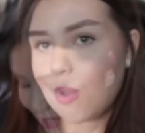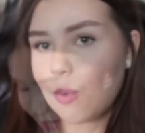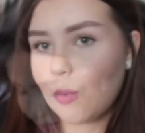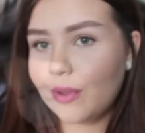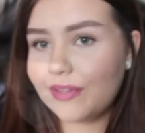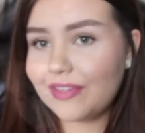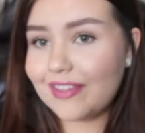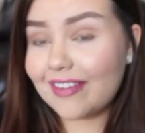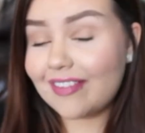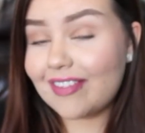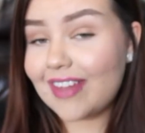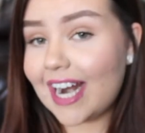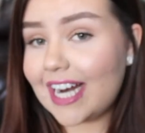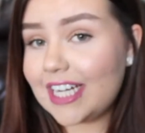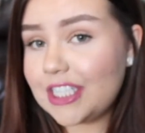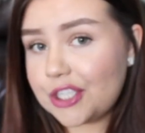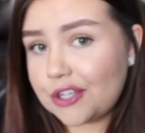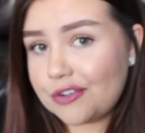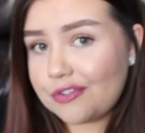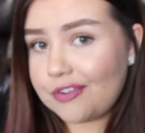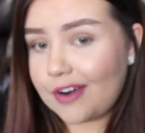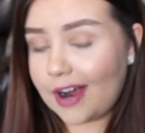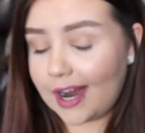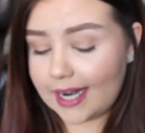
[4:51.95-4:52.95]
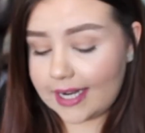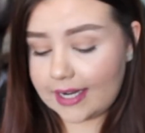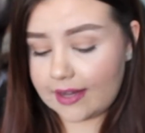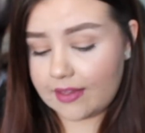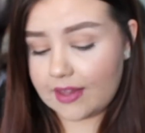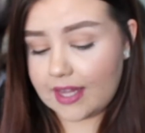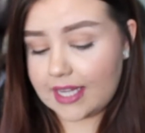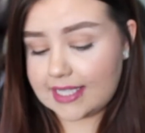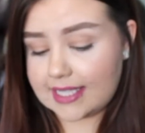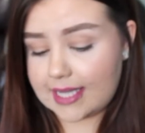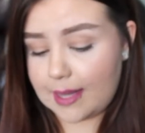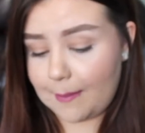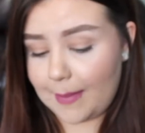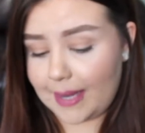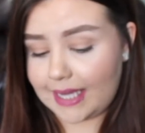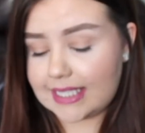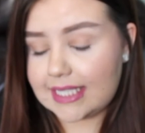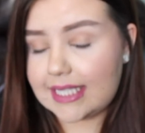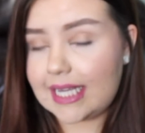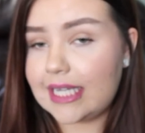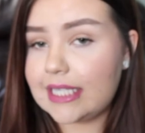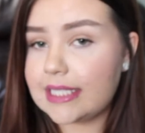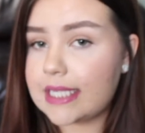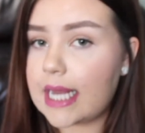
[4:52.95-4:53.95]
One thing that I do find is that my
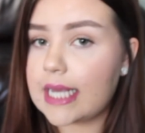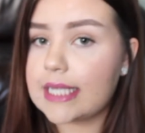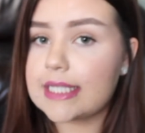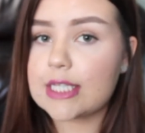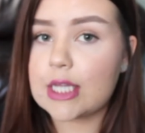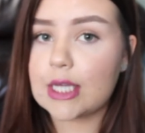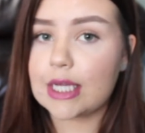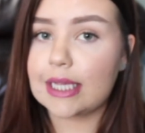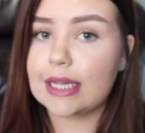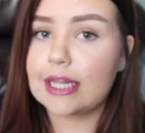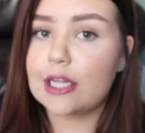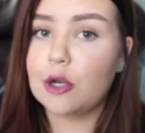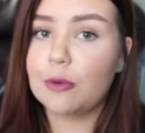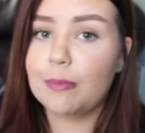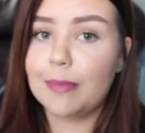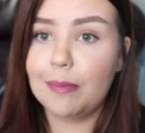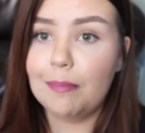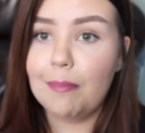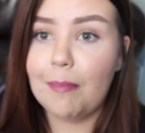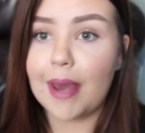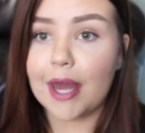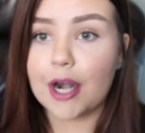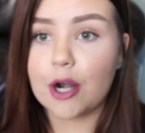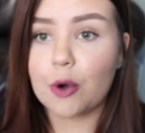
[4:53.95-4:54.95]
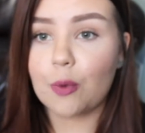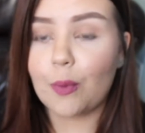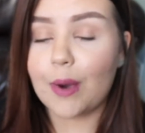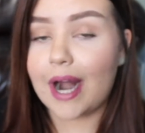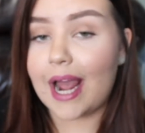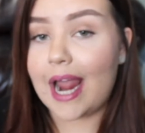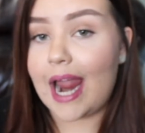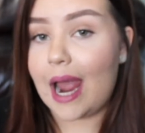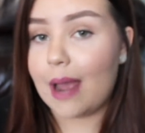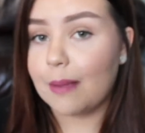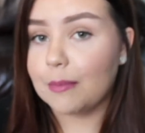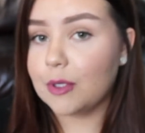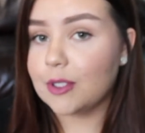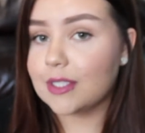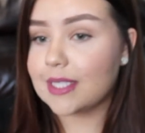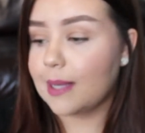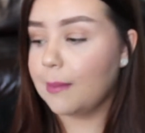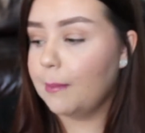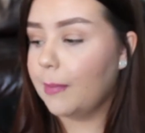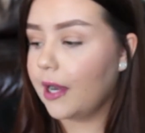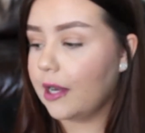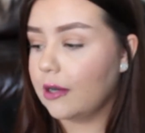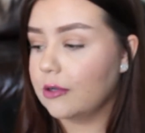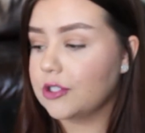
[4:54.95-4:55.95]
skin does look a little bit better when I am
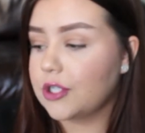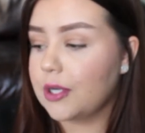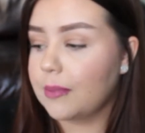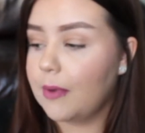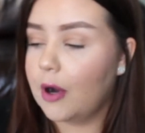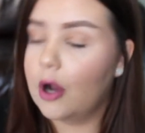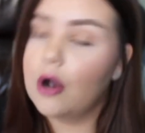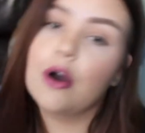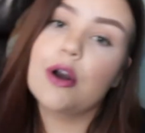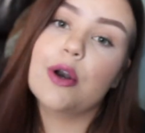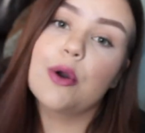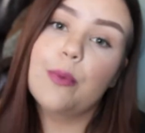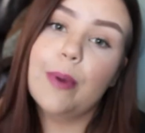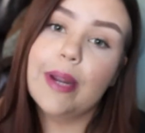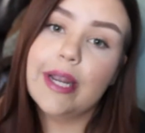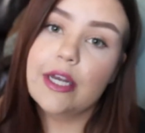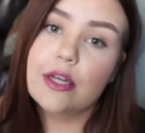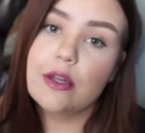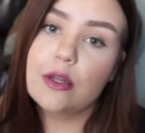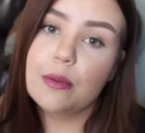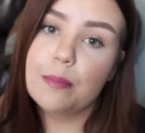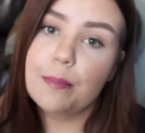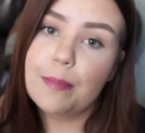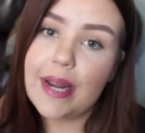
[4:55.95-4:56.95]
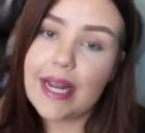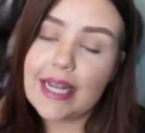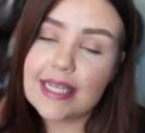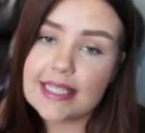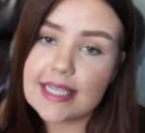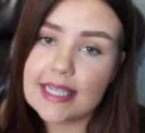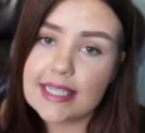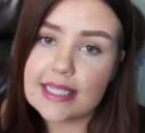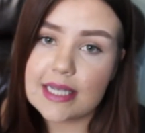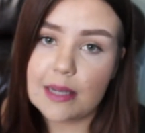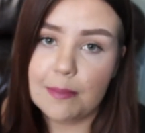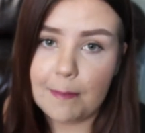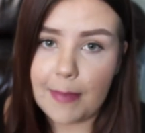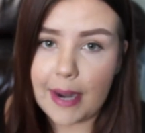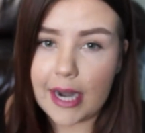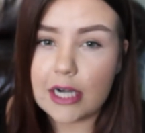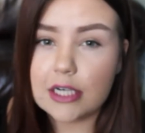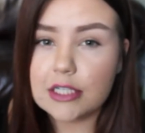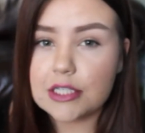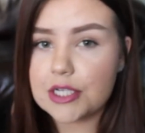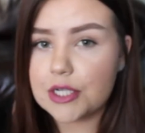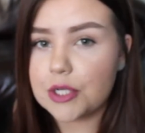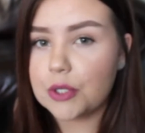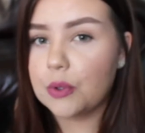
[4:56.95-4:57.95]
using Bioderma on a regular basis
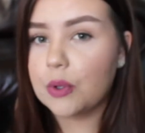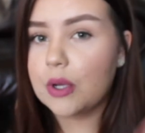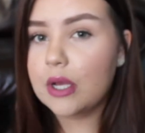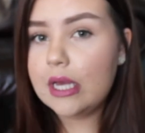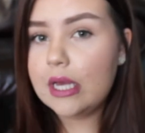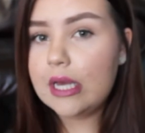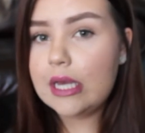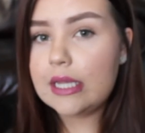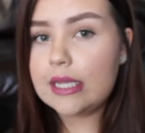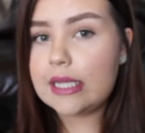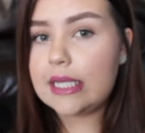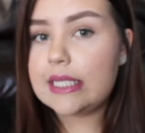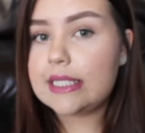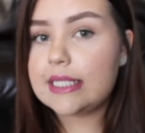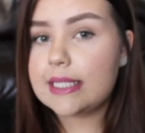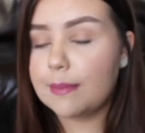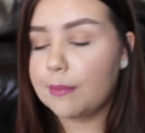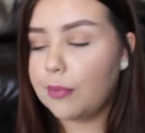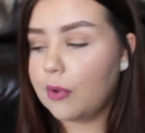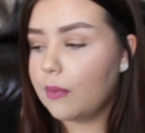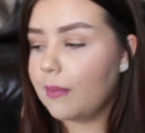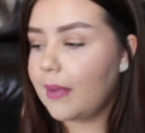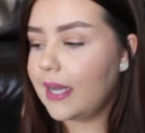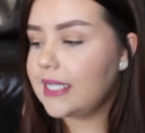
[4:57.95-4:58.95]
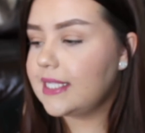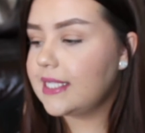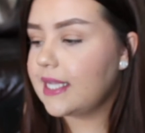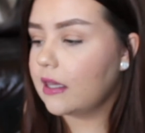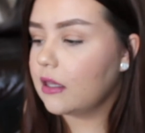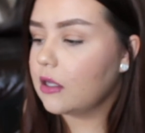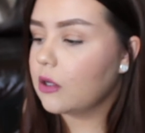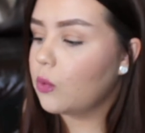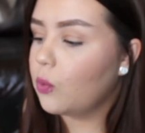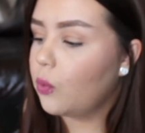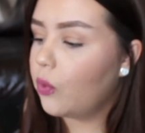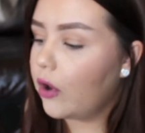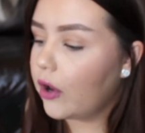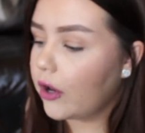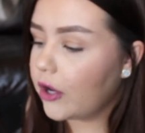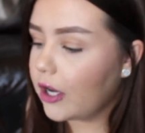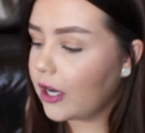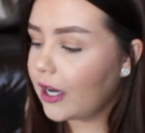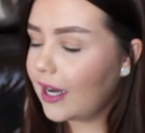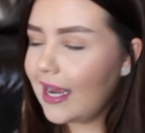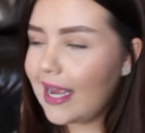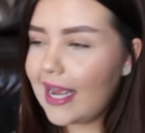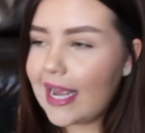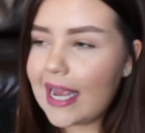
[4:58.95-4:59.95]
compared to the Simple Micellar
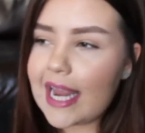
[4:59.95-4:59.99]
Water.